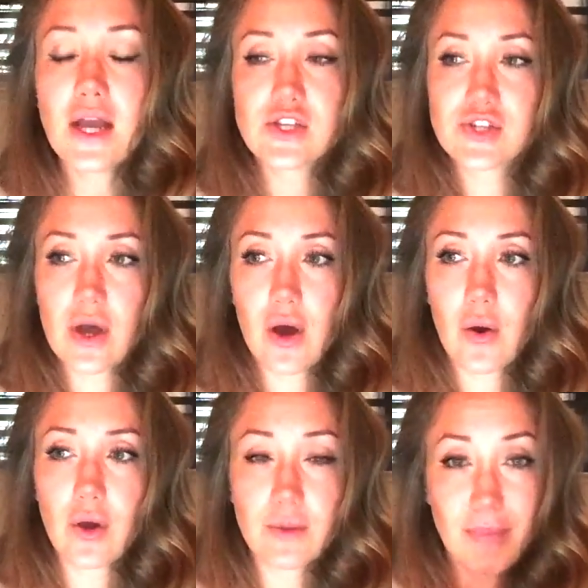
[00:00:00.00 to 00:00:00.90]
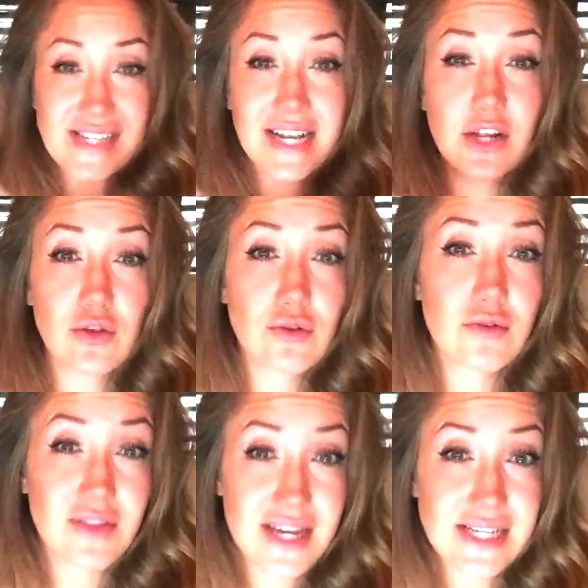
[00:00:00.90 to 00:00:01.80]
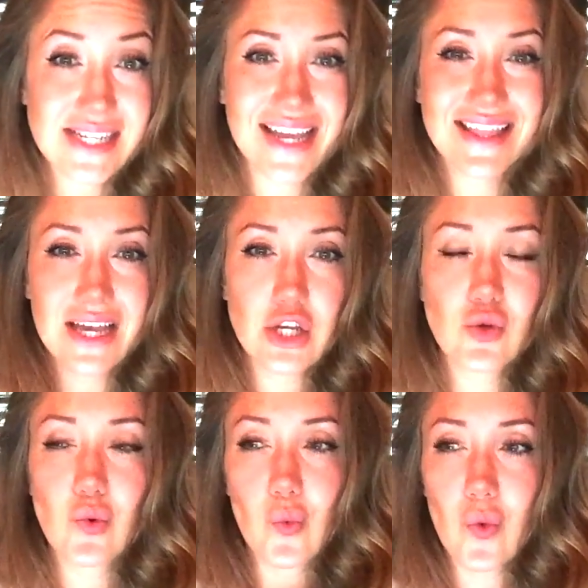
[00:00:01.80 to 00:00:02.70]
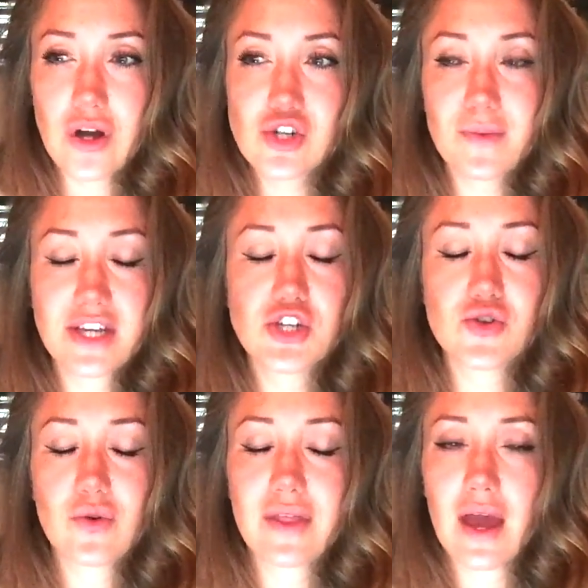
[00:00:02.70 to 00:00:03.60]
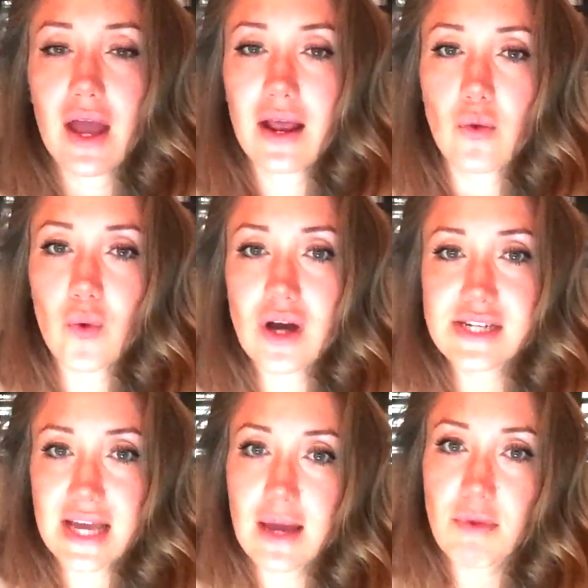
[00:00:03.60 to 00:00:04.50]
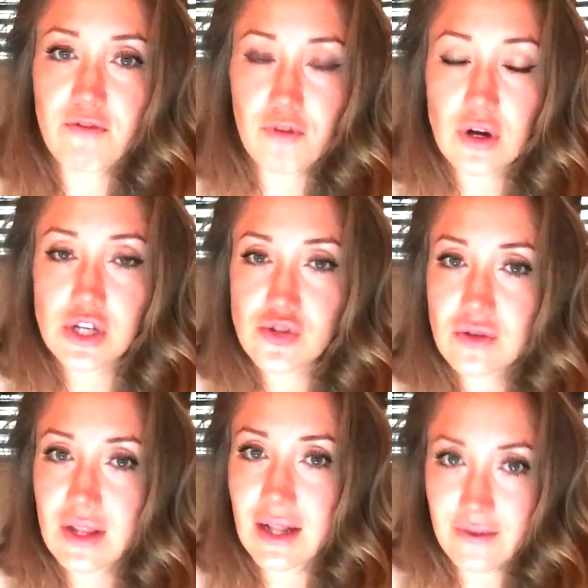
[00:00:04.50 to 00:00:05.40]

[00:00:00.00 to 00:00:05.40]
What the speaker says: So basically you do this, and then you want to make sure that one day before you do the